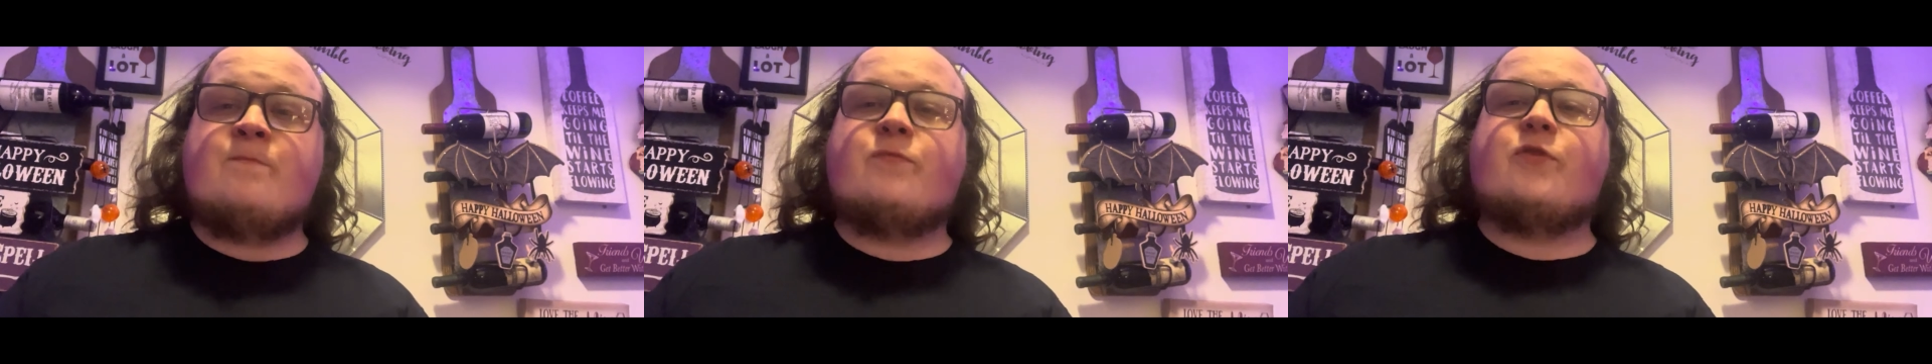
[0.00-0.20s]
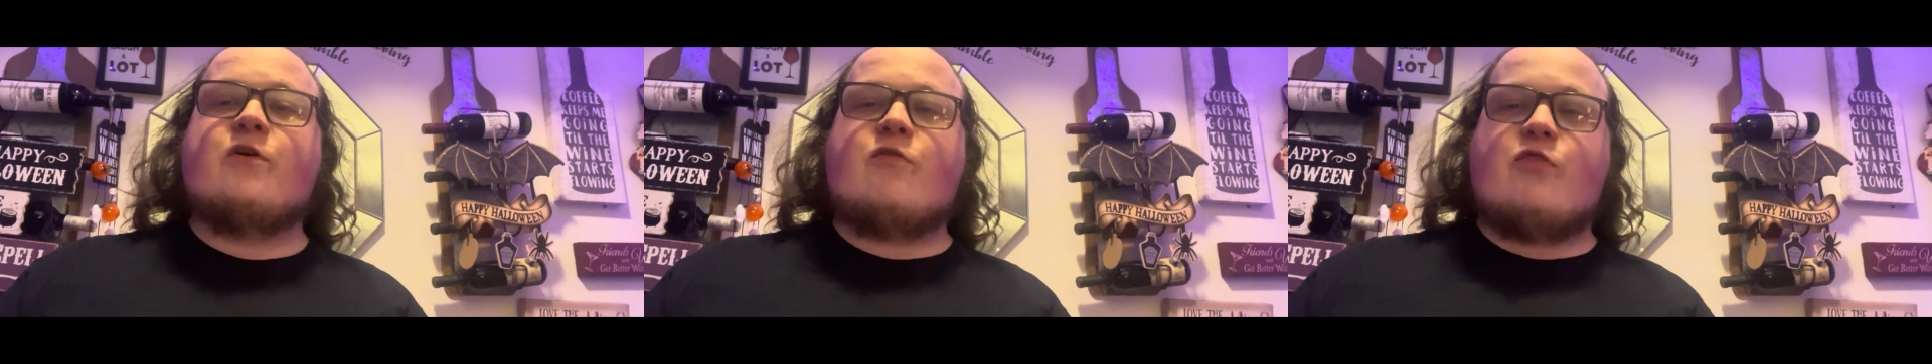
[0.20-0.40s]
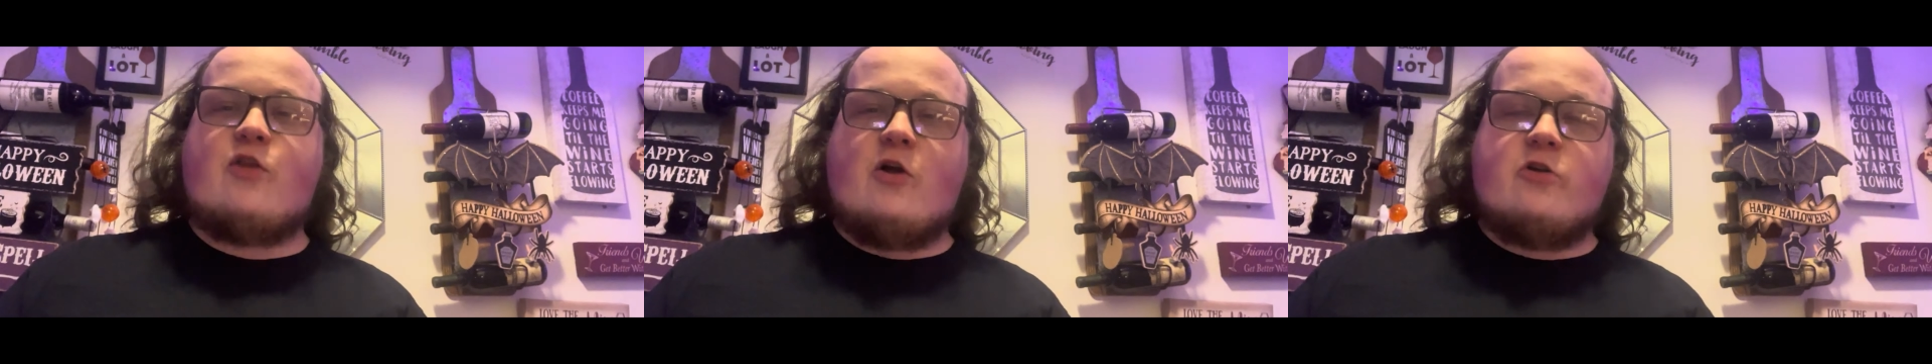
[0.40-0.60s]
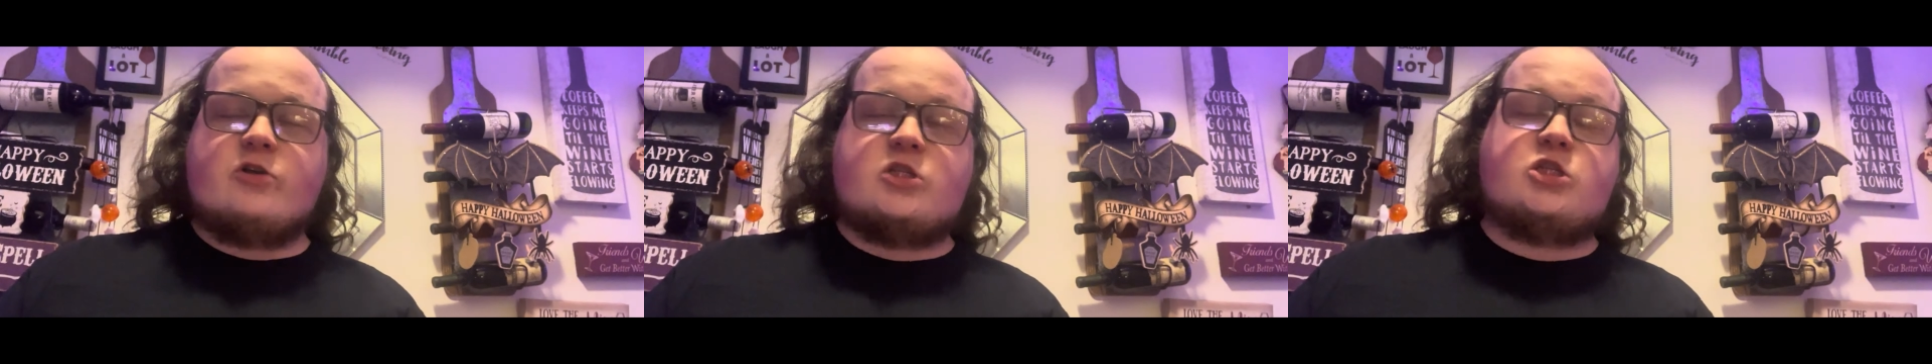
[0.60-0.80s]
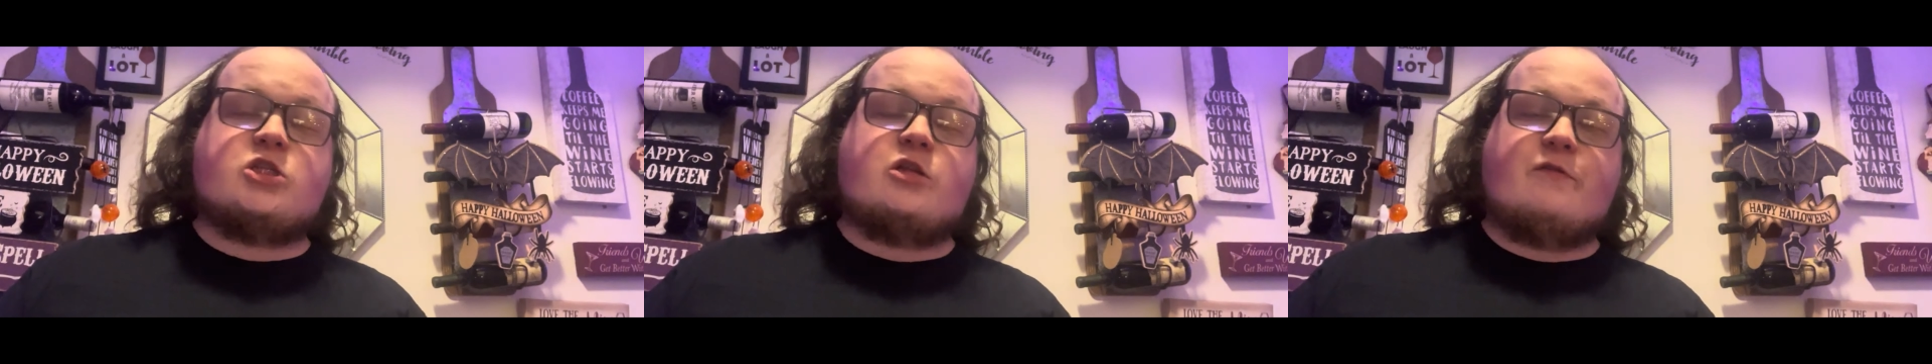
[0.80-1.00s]
the
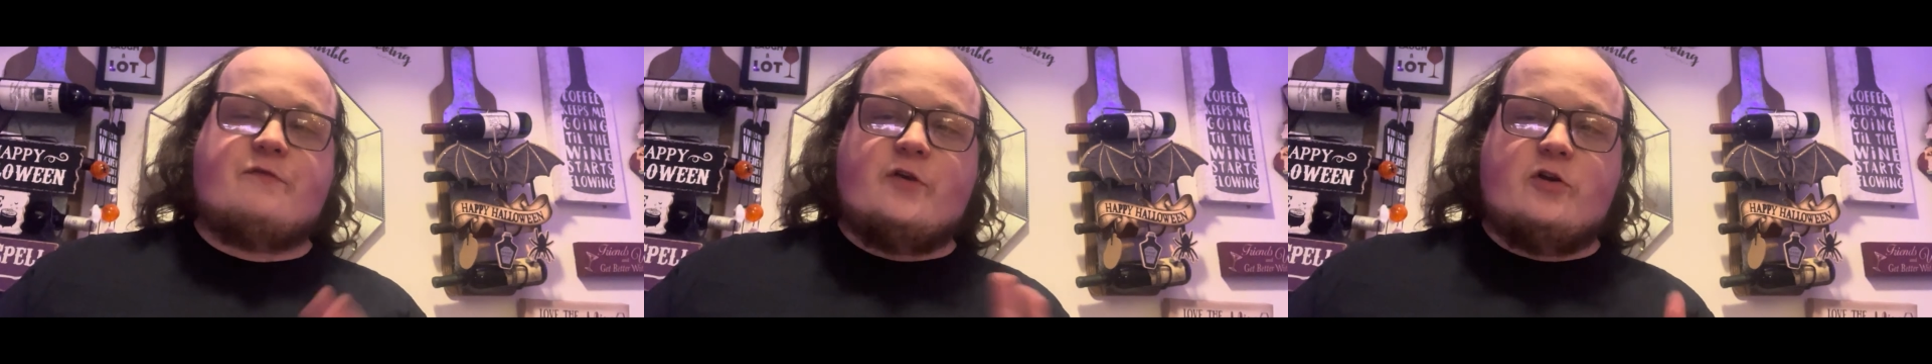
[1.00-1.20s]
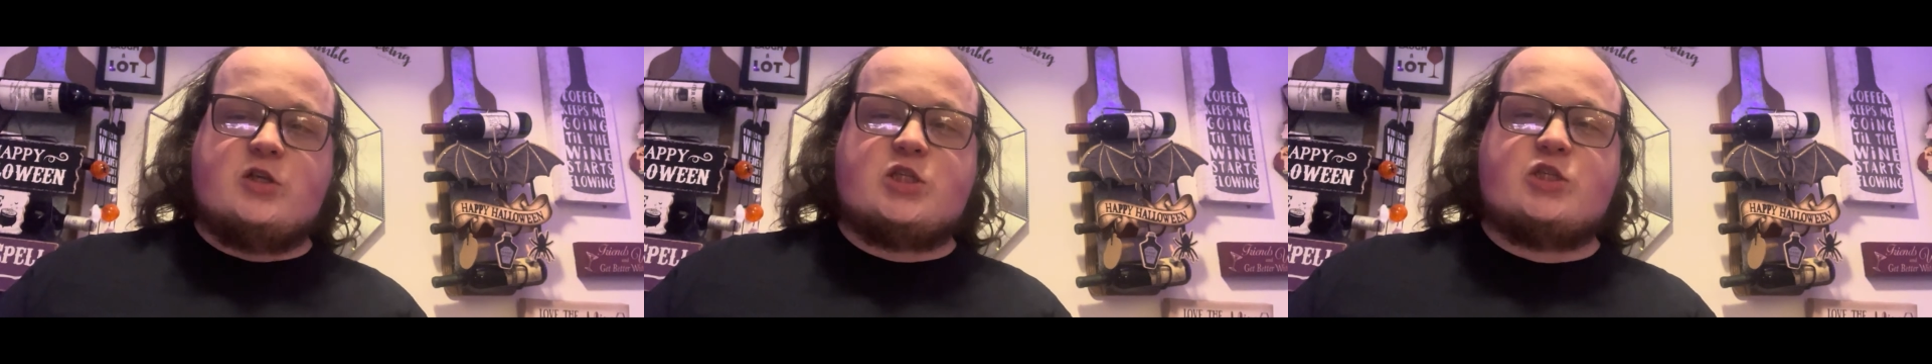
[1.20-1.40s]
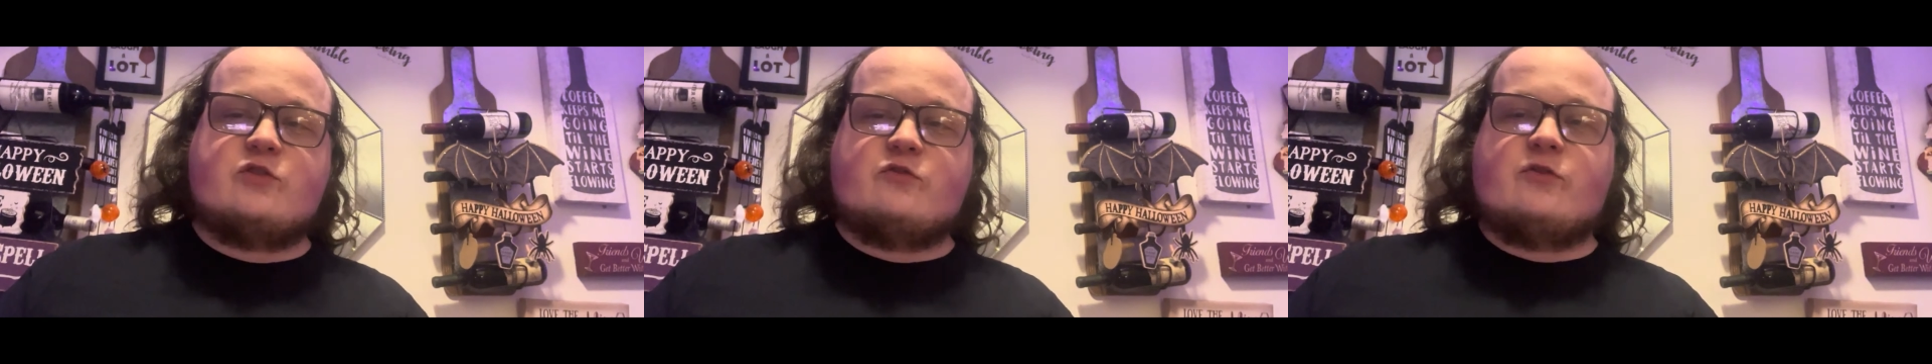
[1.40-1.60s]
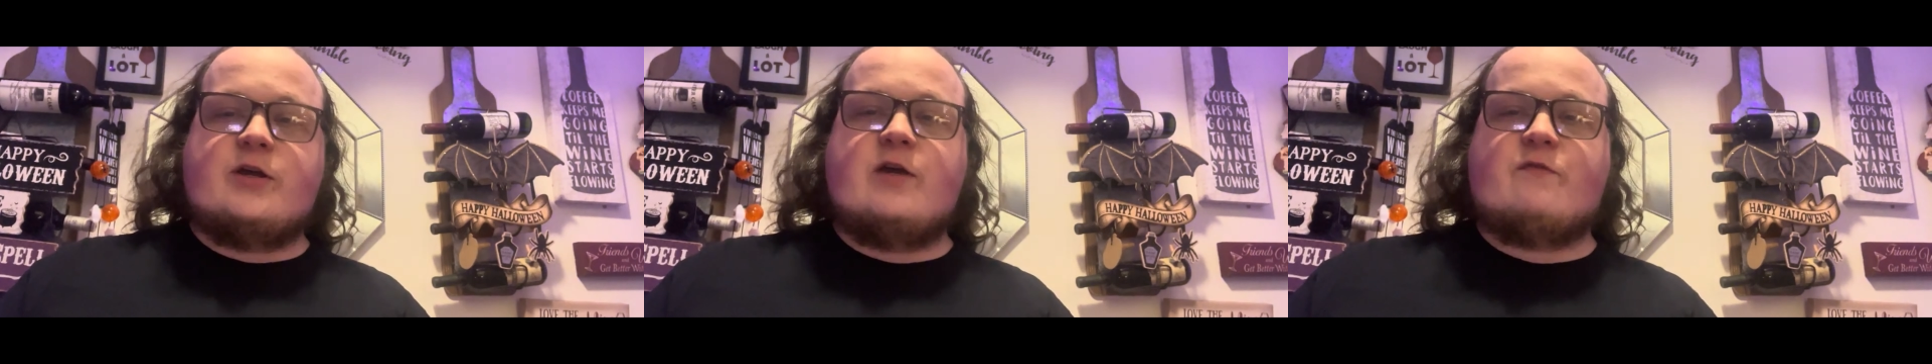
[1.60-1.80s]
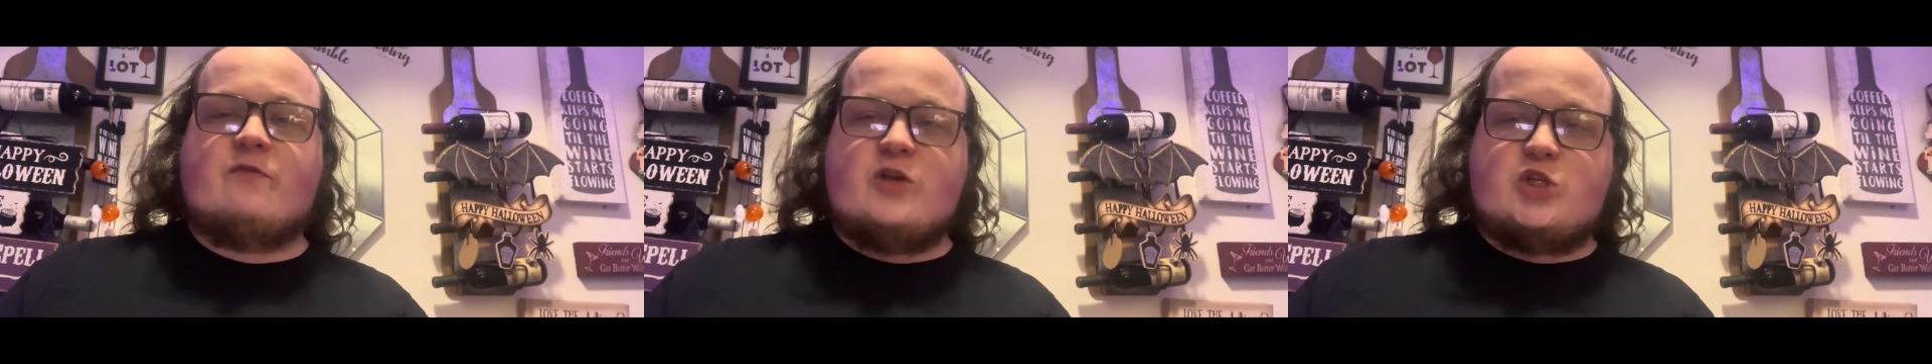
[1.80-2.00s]
first, the first
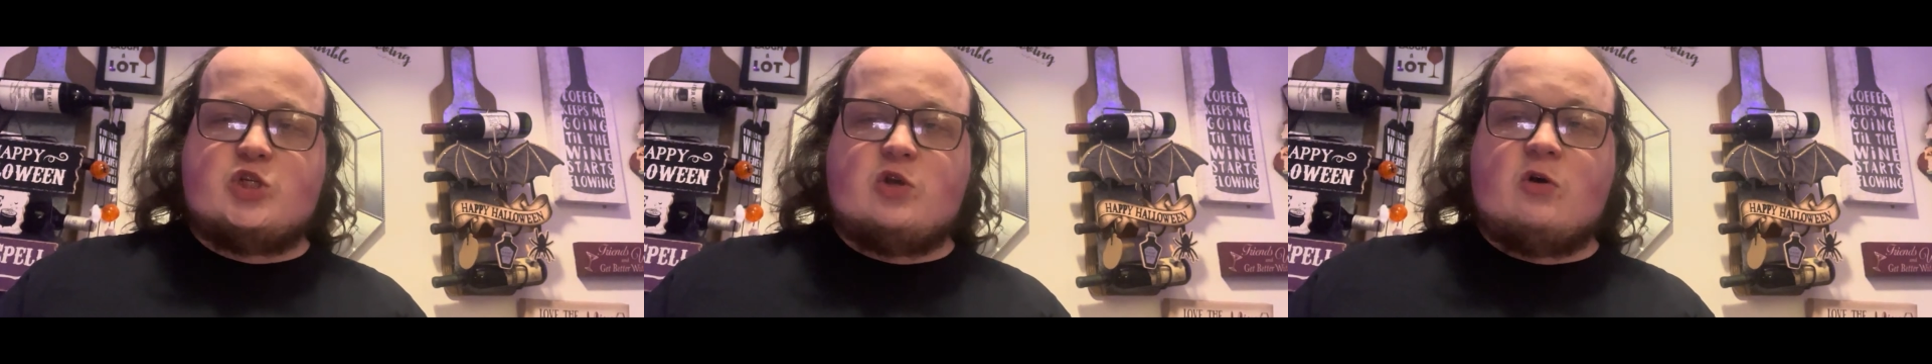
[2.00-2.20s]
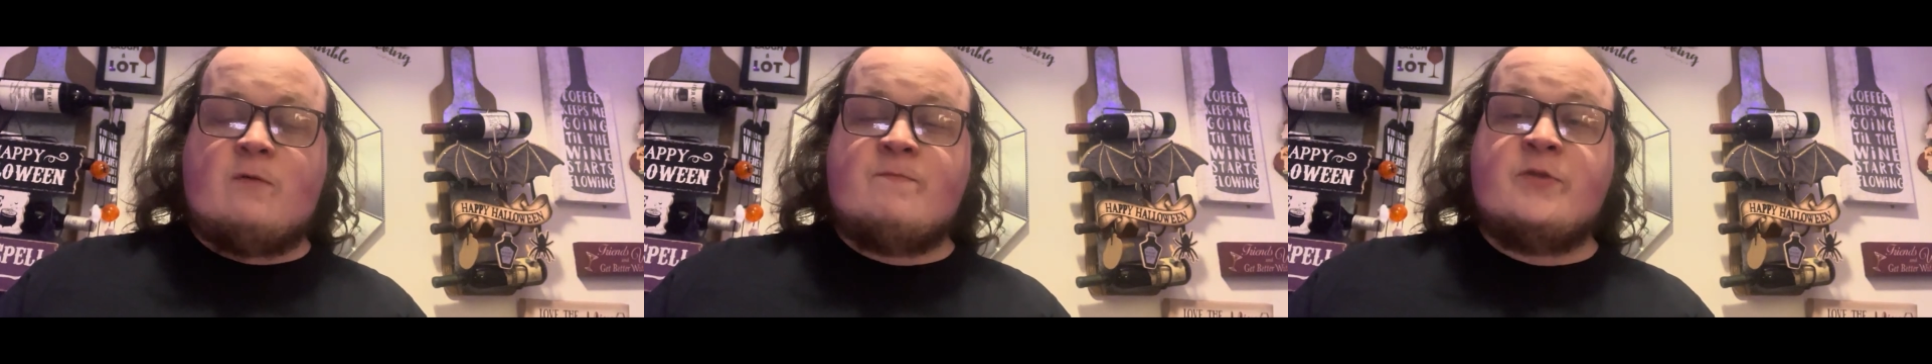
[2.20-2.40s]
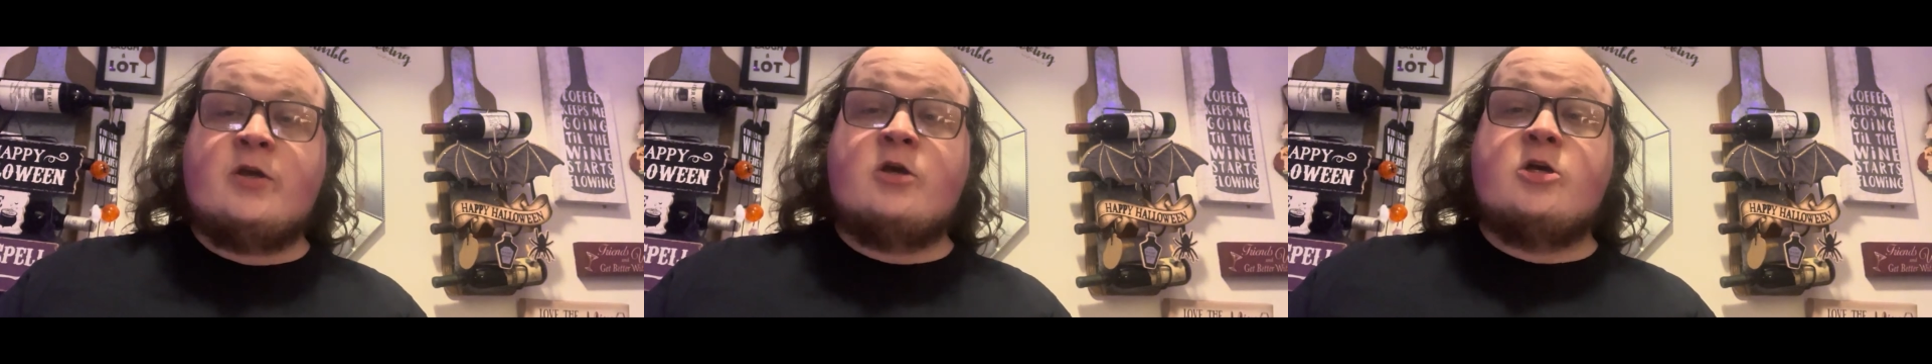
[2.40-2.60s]
three official